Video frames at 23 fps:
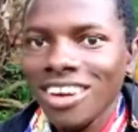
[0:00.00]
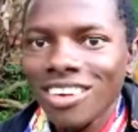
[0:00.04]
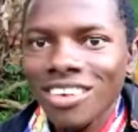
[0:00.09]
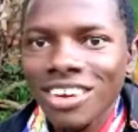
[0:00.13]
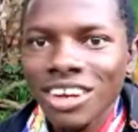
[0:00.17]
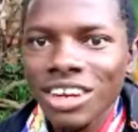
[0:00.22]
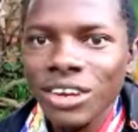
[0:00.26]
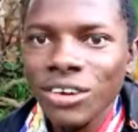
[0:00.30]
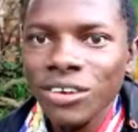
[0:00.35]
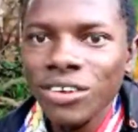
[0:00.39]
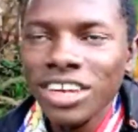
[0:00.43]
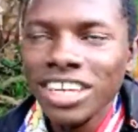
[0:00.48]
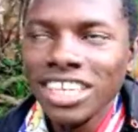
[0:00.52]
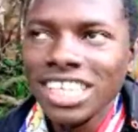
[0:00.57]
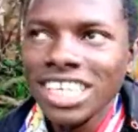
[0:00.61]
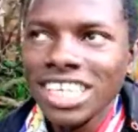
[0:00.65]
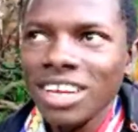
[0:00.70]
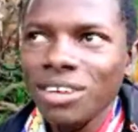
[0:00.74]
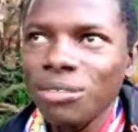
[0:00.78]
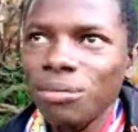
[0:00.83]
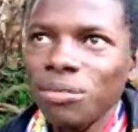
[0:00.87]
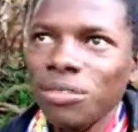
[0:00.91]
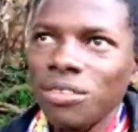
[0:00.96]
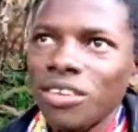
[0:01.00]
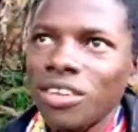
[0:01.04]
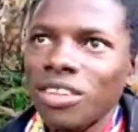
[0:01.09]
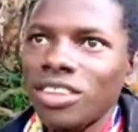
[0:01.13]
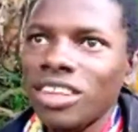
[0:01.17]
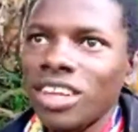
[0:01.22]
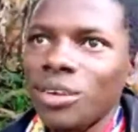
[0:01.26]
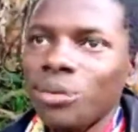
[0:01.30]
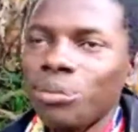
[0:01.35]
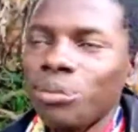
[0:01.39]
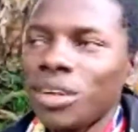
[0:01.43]
When you will say,
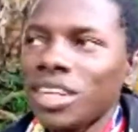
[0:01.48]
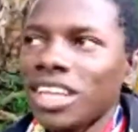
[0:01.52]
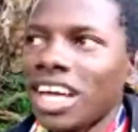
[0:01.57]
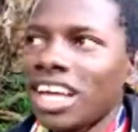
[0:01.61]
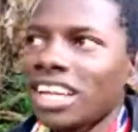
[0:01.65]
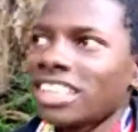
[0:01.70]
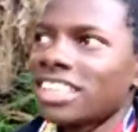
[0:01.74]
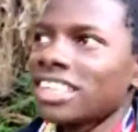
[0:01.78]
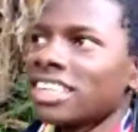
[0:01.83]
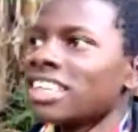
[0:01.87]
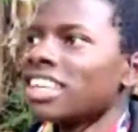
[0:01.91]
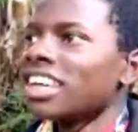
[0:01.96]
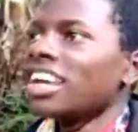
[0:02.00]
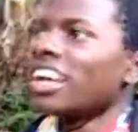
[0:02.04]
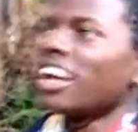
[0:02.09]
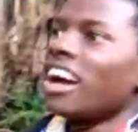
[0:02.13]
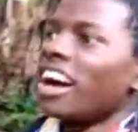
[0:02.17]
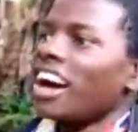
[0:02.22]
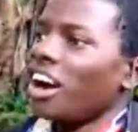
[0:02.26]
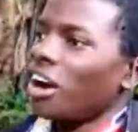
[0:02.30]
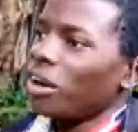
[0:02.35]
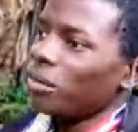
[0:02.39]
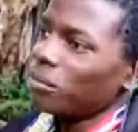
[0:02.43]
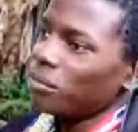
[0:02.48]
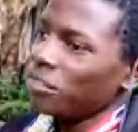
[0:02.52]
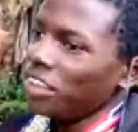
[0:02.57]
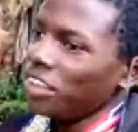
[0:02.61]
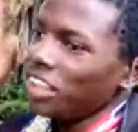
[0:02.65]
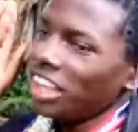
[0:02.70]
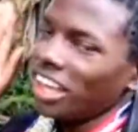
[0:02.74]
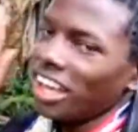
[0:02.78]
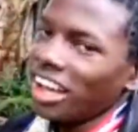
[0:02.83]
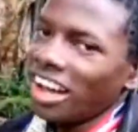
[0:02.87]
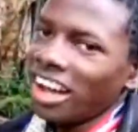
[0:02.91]
tell me that I'm
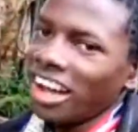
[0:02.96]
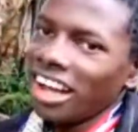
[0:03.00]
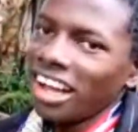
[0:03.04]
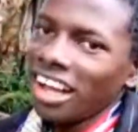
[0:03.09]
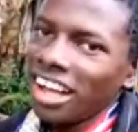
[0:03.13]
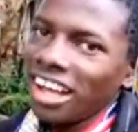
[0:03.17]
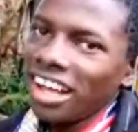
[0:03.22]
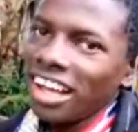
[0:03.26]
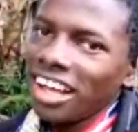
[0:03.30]
here,